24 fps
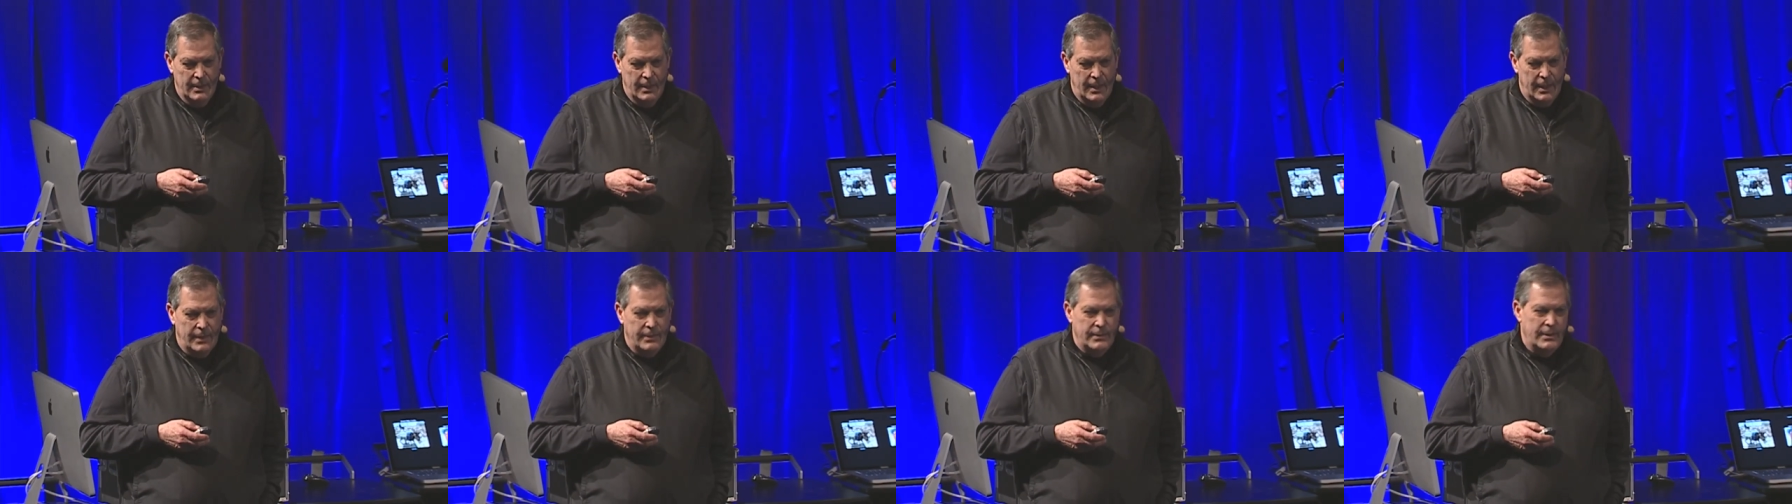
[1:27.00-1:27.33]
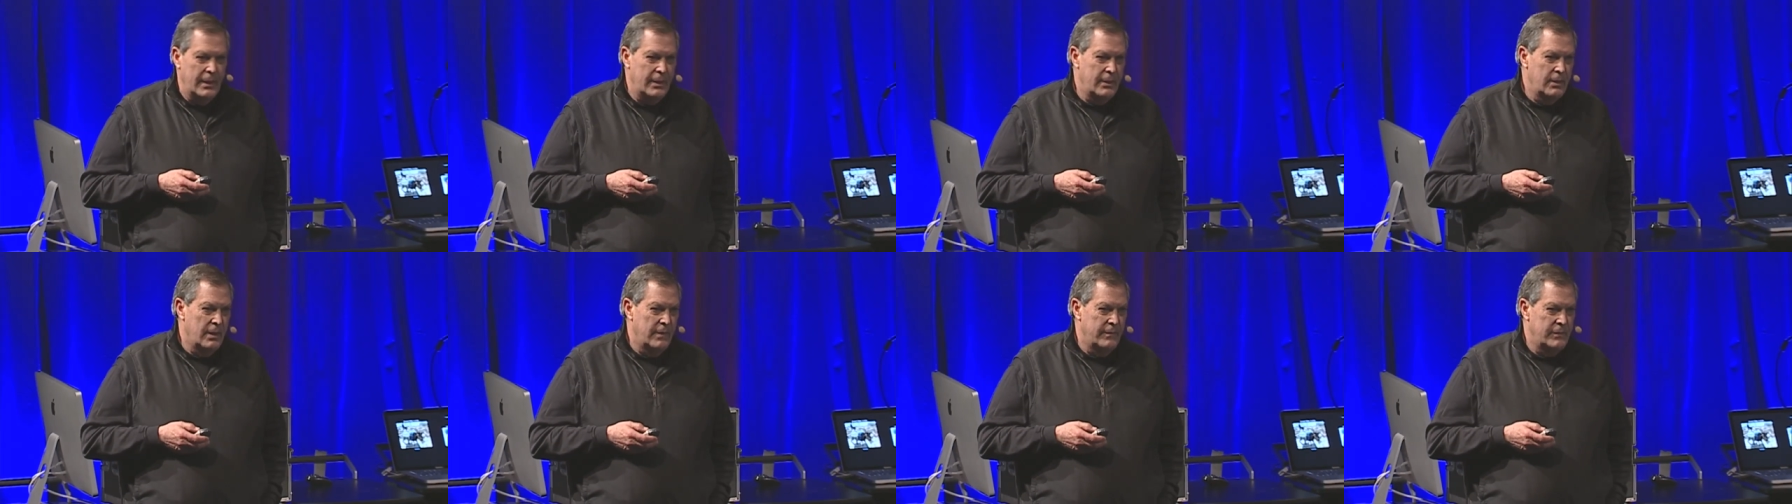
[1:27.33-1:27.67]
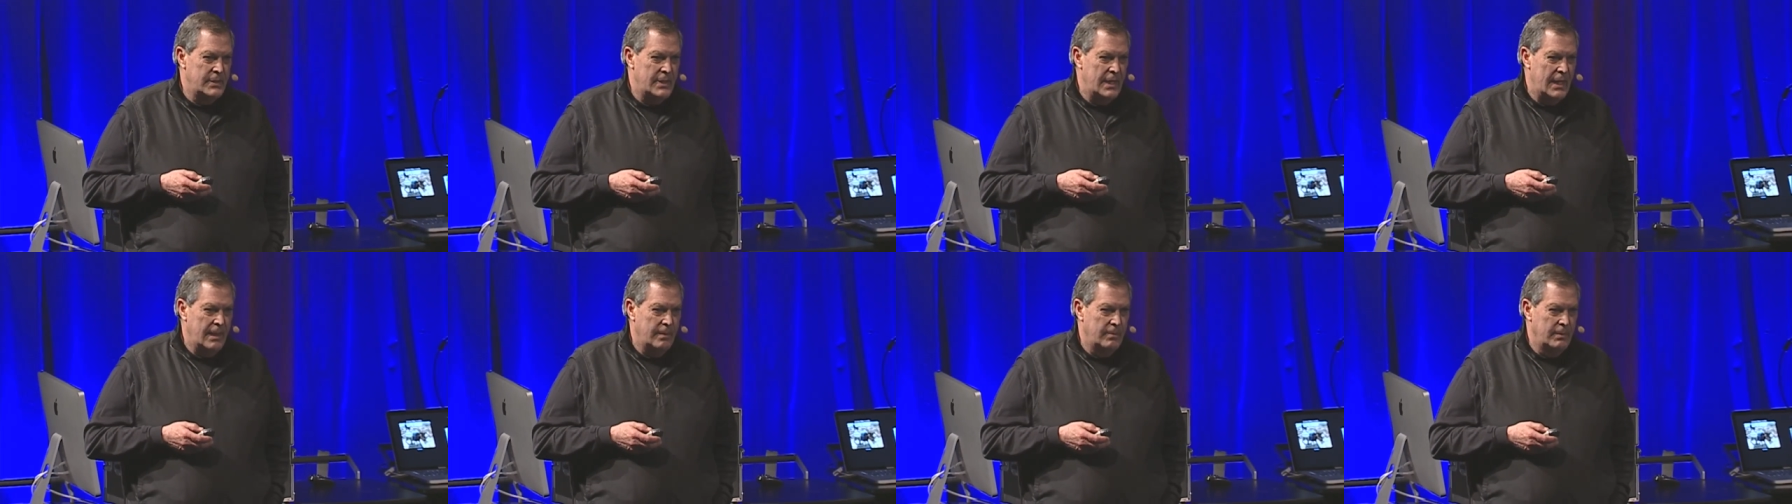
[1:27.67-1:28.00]
And now you have a
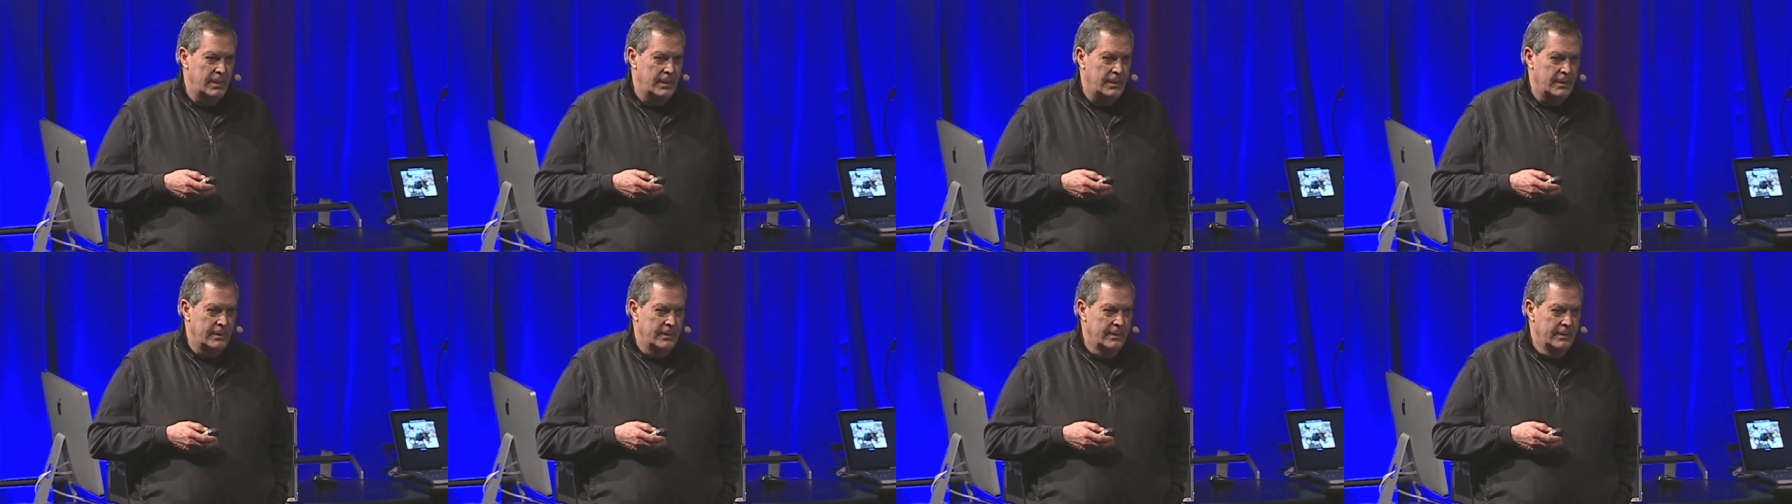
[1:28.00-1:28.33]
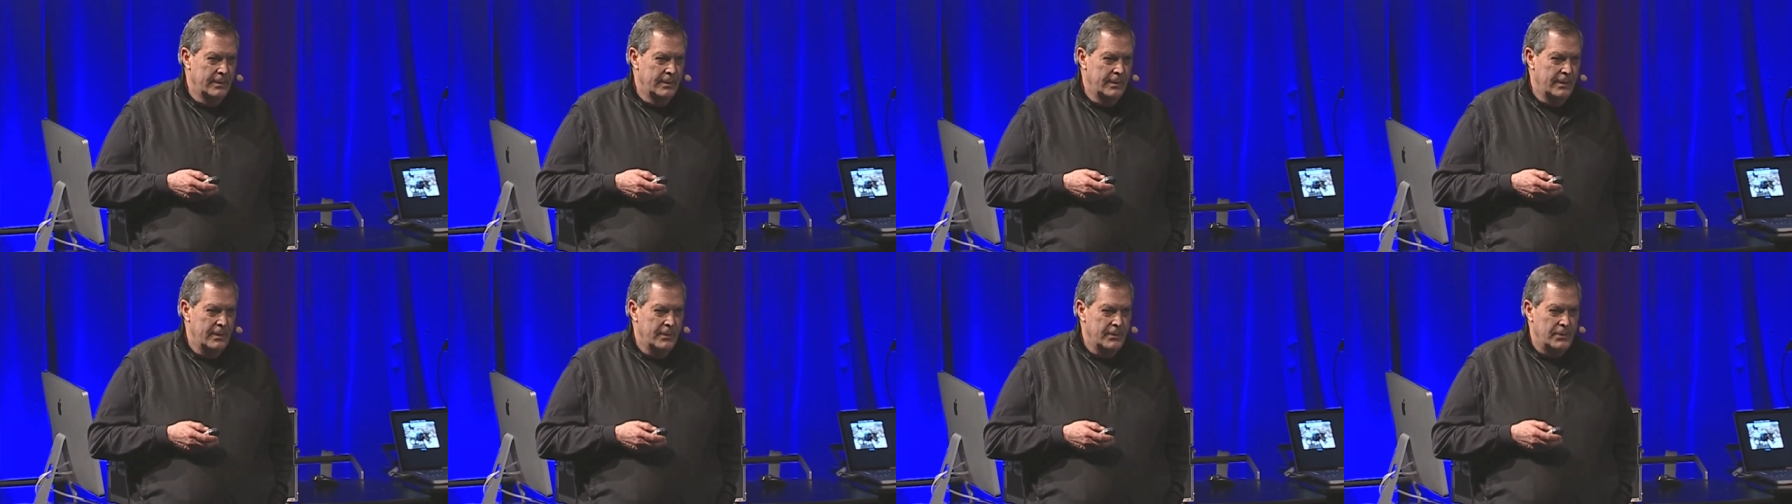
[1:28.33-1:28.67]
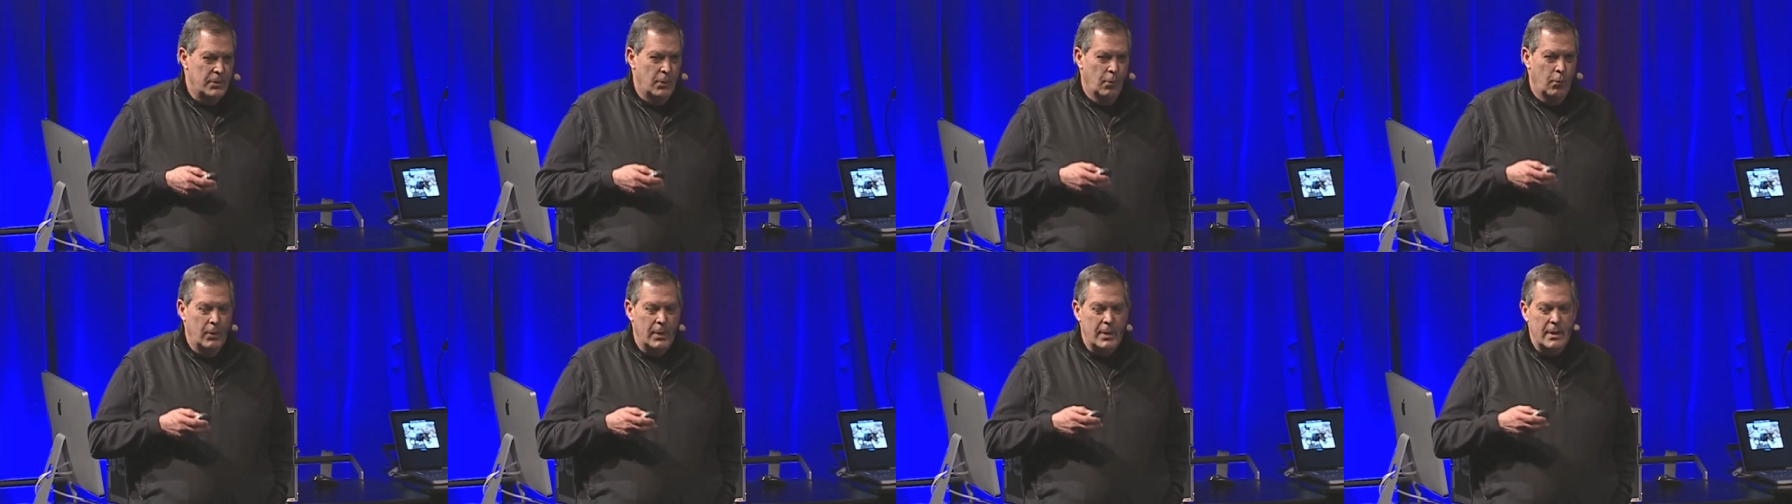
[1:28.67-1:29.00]
tablet.
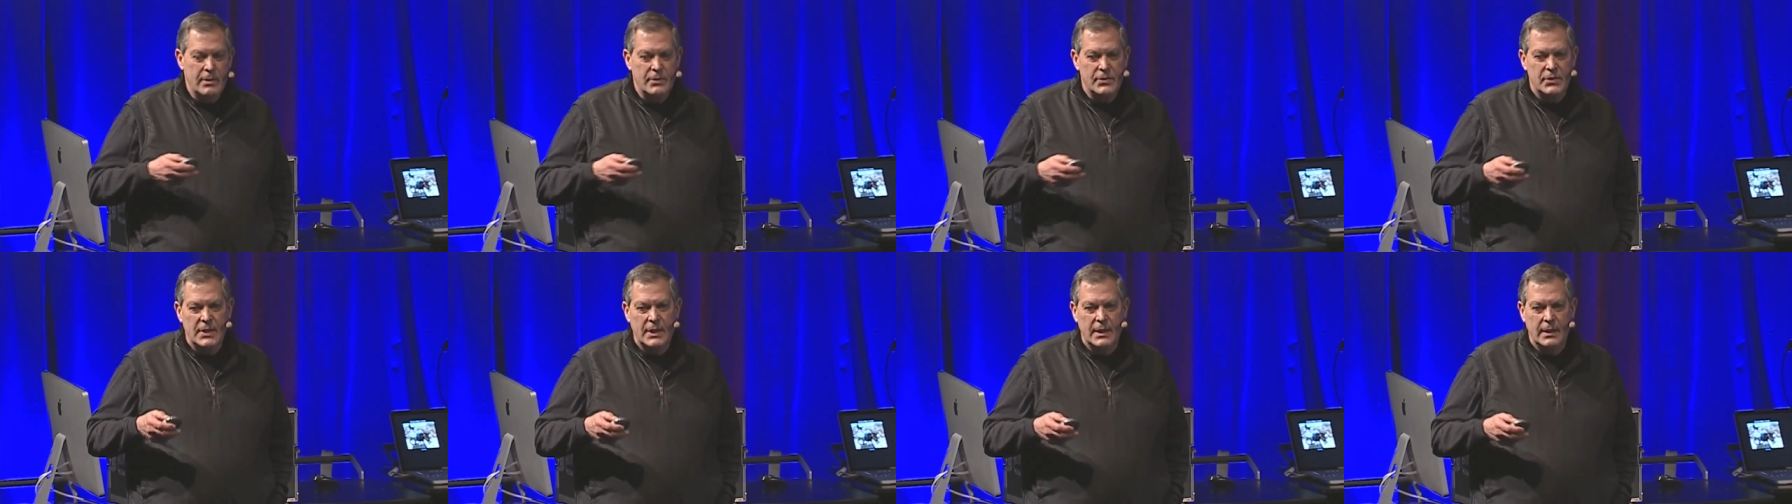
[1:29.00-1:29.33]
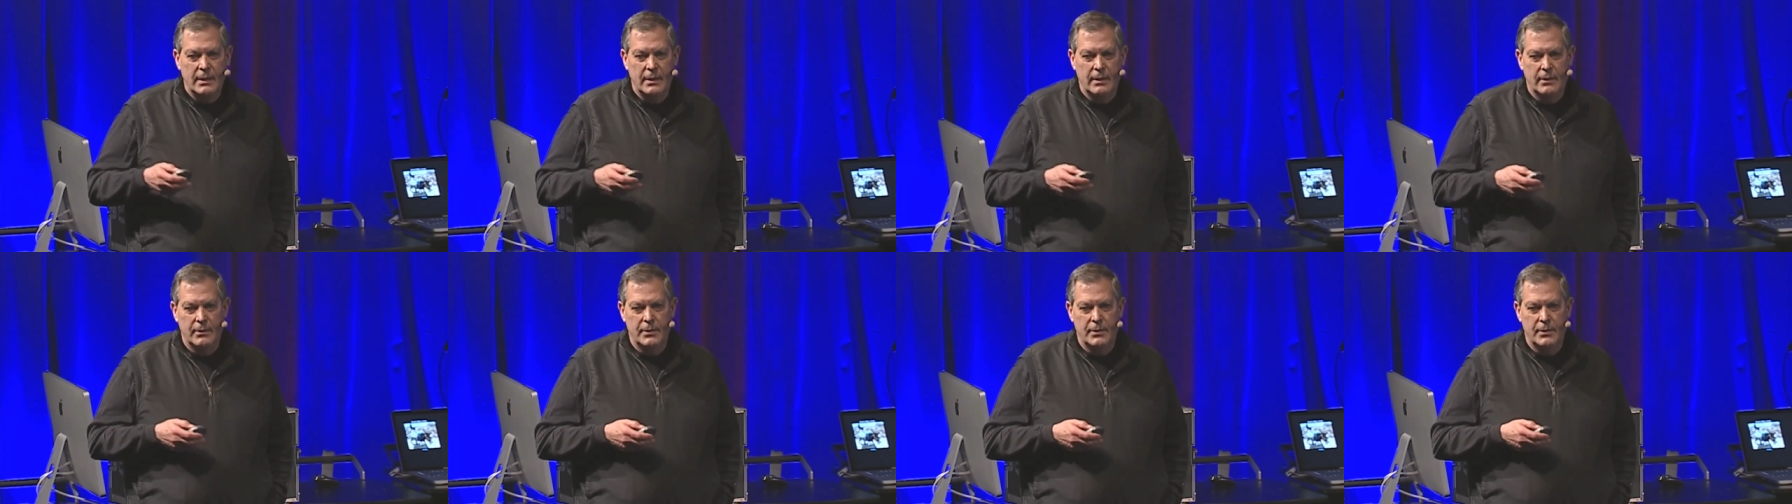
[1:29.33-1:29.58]
So what are you seeing here?